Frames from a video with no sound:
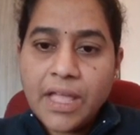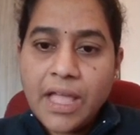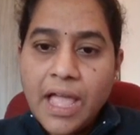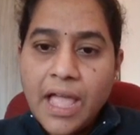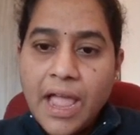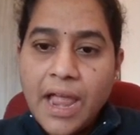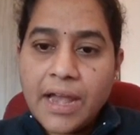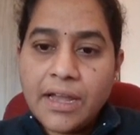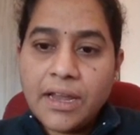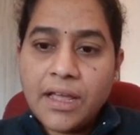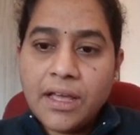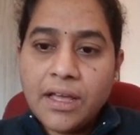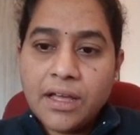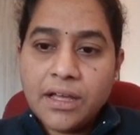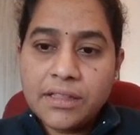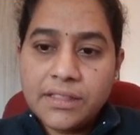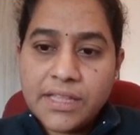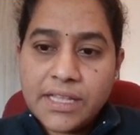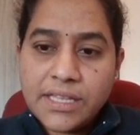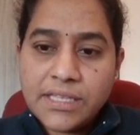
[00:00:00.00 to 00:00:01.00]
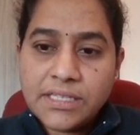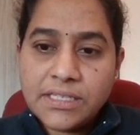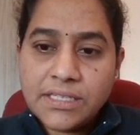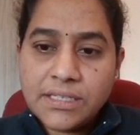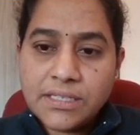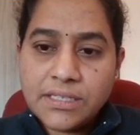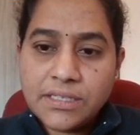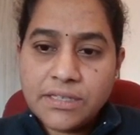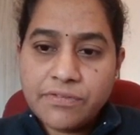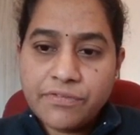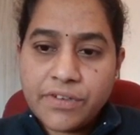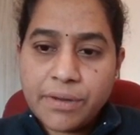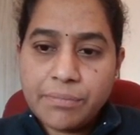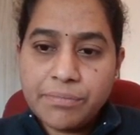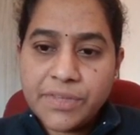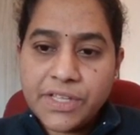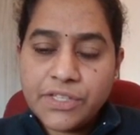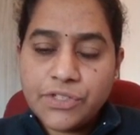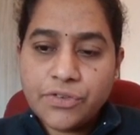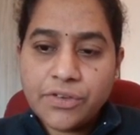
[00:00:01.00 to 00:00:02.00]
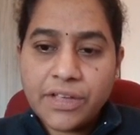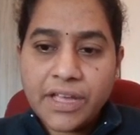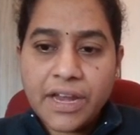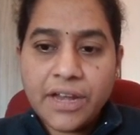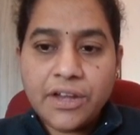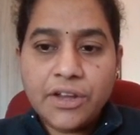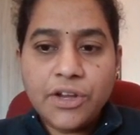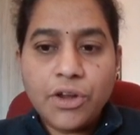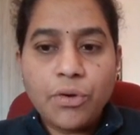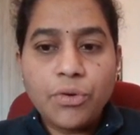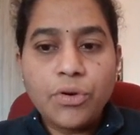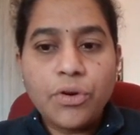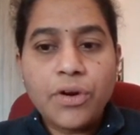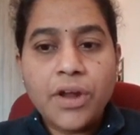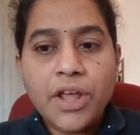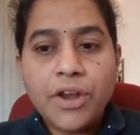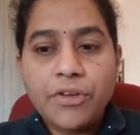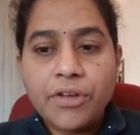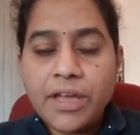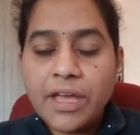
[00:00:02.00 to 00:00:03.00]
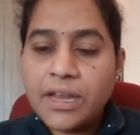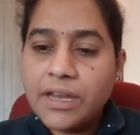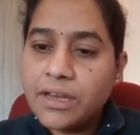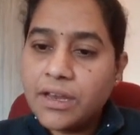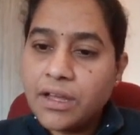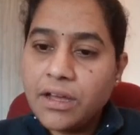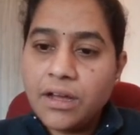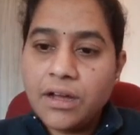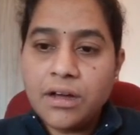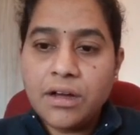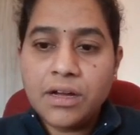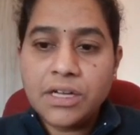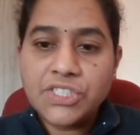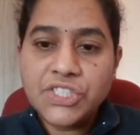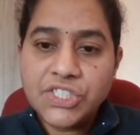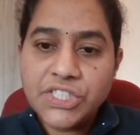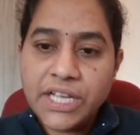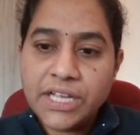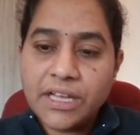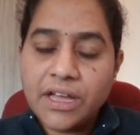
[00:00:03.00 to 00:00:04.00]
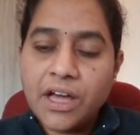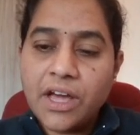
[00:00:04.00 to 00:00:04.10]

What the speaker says: And this, from this you can download, or you can check,